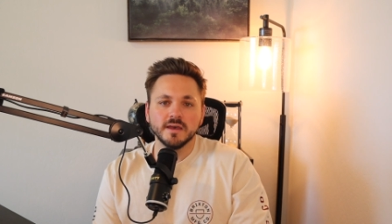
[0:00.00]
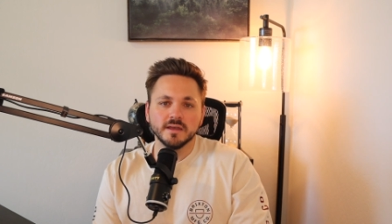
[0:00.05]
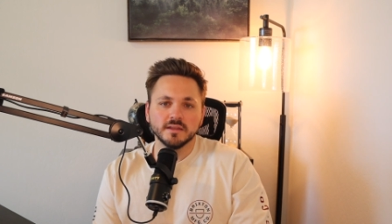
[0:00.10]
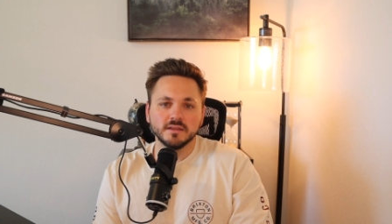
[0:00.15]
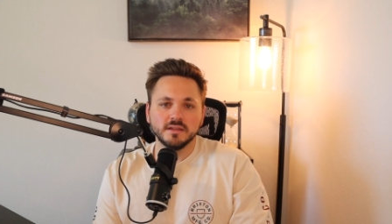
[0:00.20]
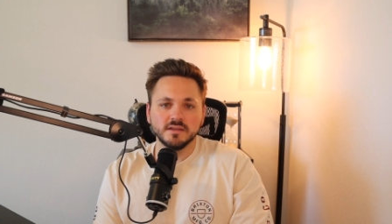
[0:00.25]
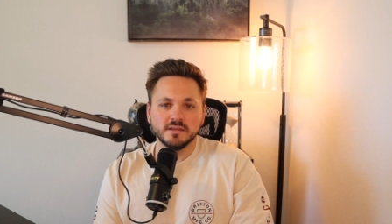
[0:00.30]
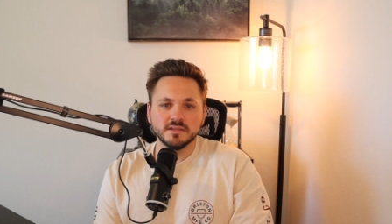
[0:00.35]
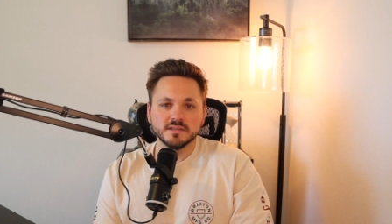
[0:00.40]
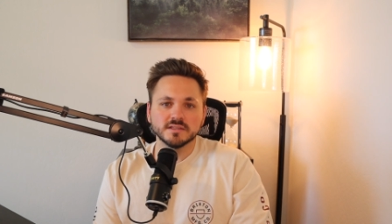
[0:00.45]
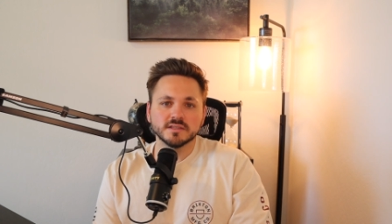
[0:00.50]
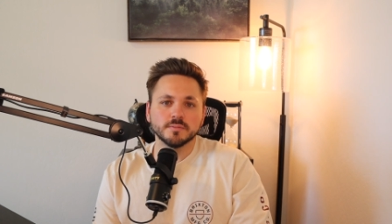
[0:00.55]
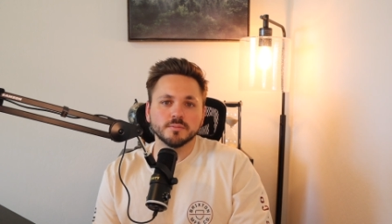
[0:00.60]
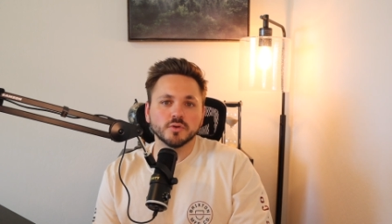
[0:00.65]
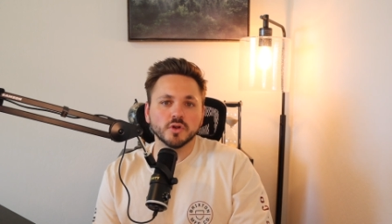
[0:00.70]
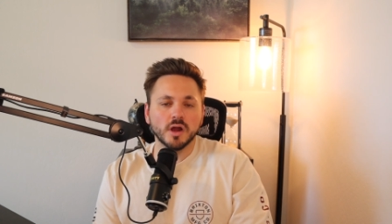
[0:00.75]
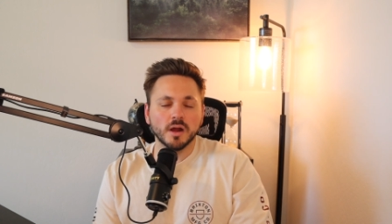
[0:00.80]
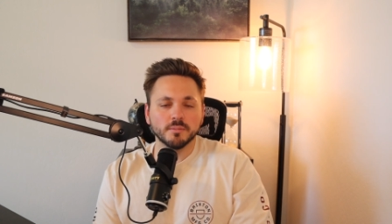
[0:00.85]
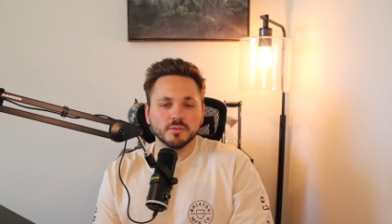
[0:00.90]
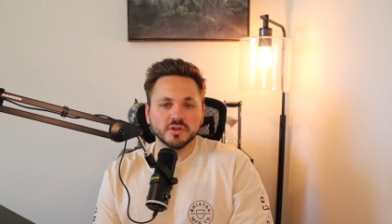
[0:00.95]
these
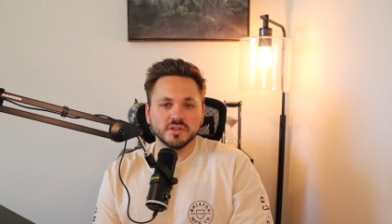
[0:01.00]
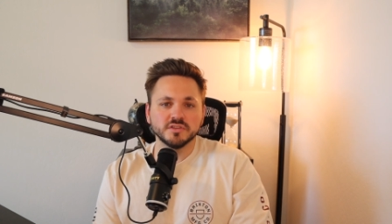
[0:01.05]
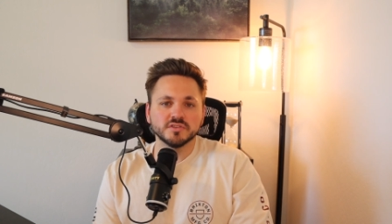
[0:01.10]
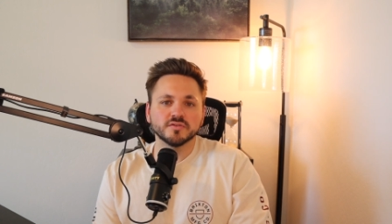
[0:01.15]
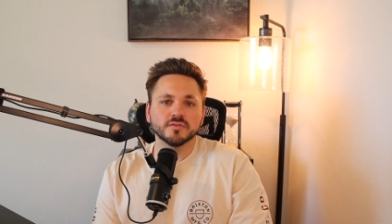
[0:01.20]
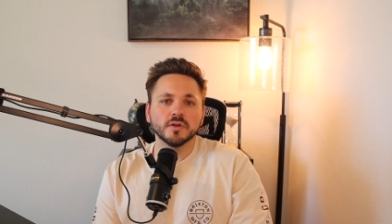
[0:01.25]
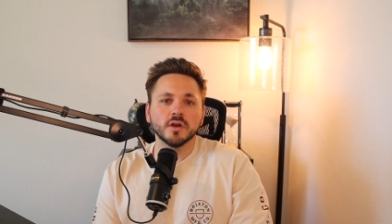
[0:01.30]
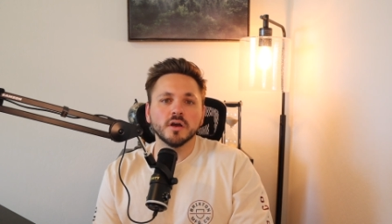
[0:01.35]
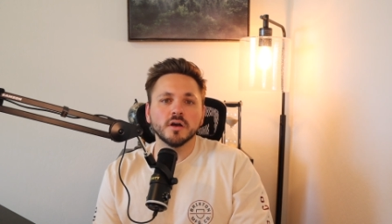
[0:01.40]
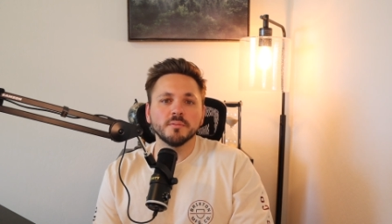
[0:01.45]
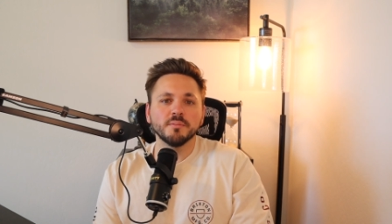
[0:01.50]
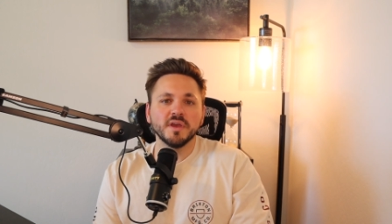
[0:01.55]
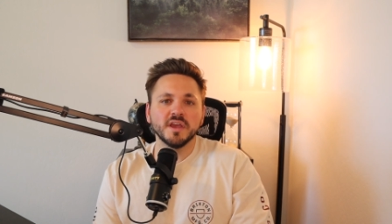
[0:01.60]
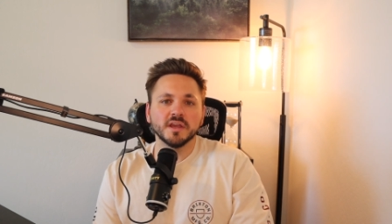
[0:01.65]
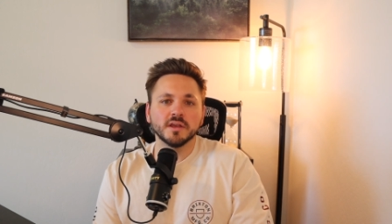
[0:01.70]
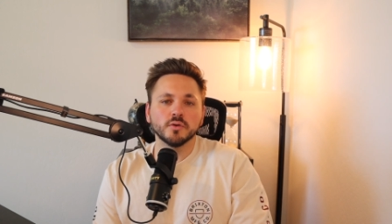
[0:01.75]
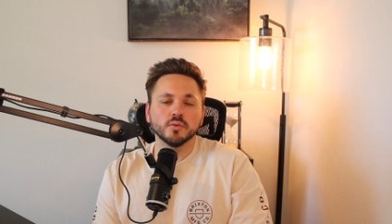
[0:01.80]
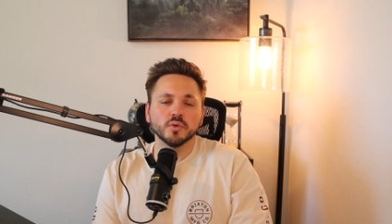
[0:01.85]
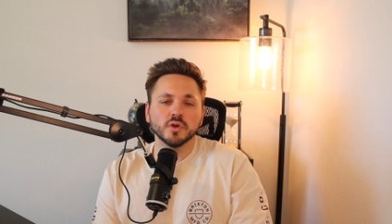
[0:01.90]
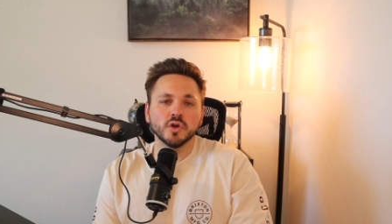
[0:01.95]
properties from
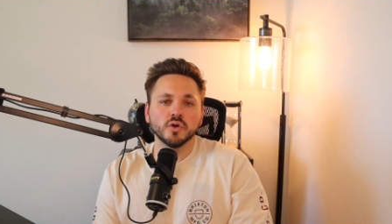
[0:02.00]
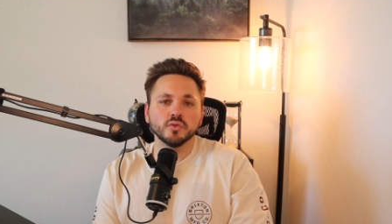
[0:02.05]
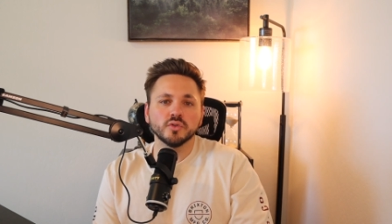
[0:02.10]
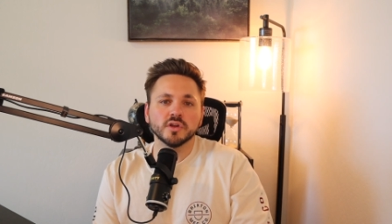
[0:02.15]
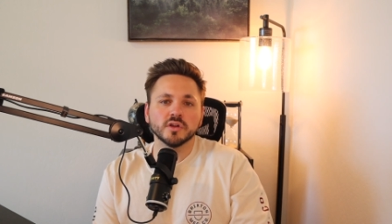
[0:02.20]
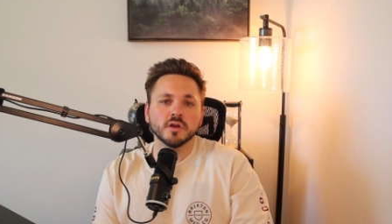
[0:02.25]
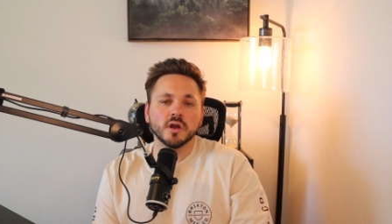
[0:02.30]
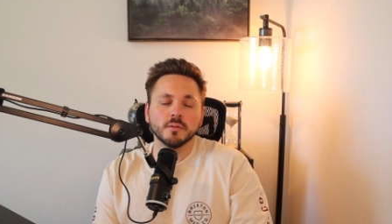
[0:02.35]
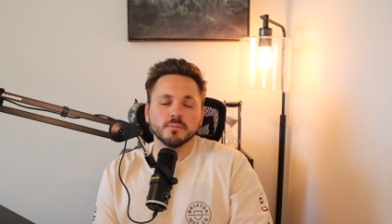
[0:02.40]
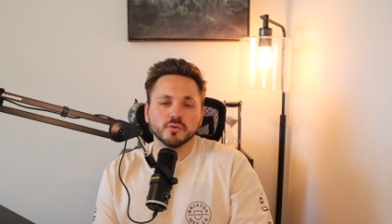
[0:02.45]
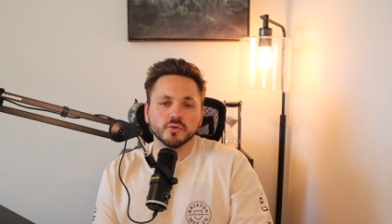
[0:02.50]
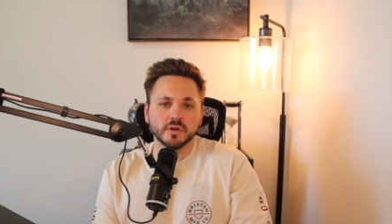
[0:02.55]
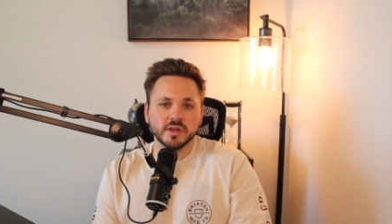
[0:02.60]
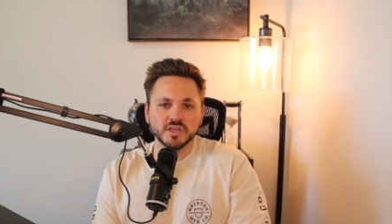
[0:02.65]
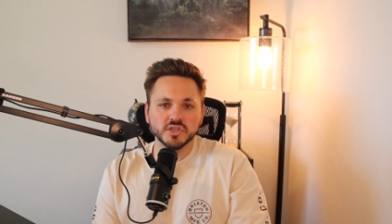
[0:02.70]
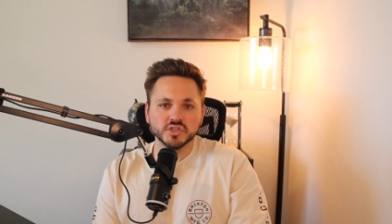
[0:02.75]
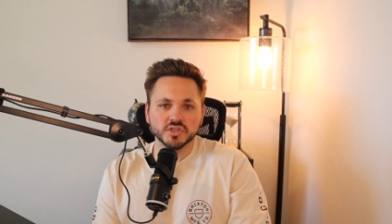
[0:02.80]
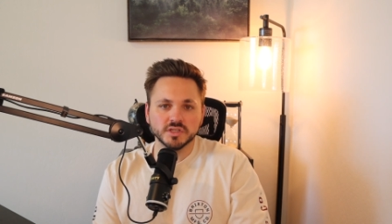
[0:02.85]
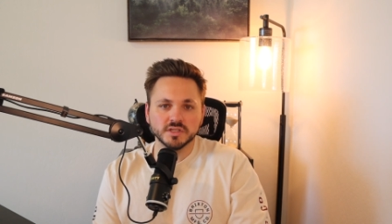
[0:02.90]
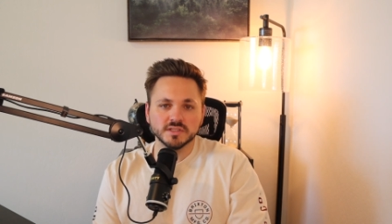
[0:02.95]
and grow their
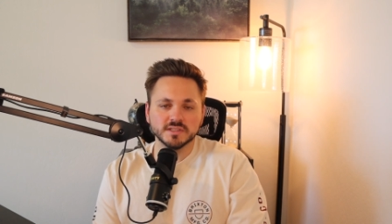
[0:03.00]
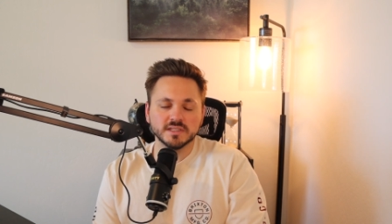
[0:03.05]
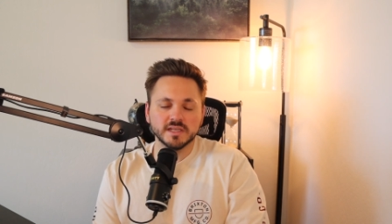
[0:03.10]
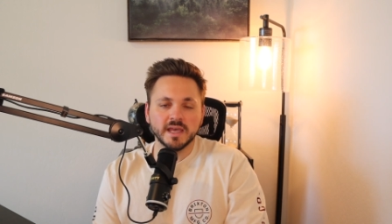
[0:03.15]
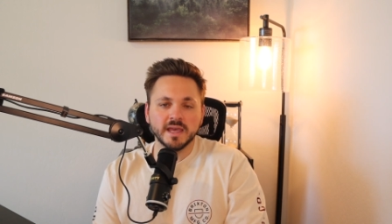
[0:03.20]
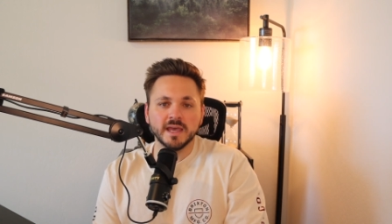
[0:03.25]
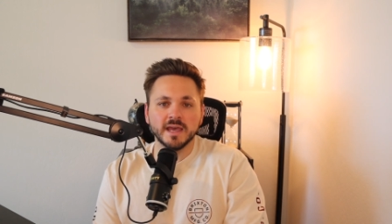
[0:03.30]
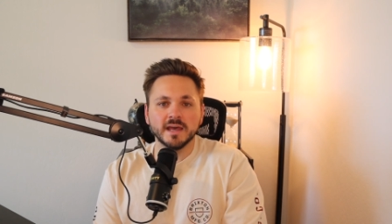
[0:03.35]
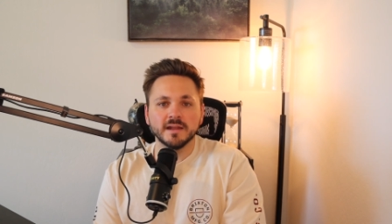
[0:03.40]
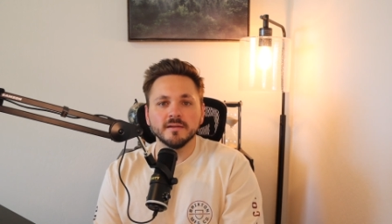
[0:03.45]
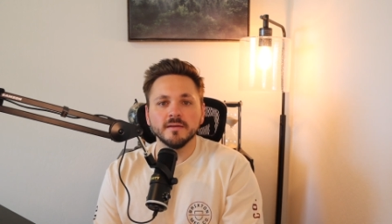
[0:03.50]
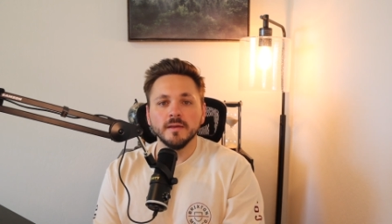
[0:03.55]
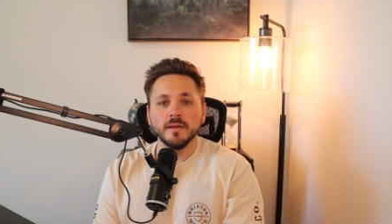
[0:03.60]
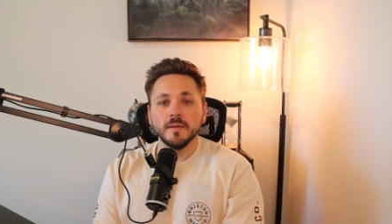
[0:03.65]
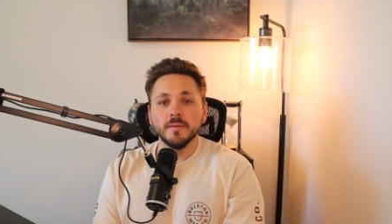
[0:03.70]
operations. And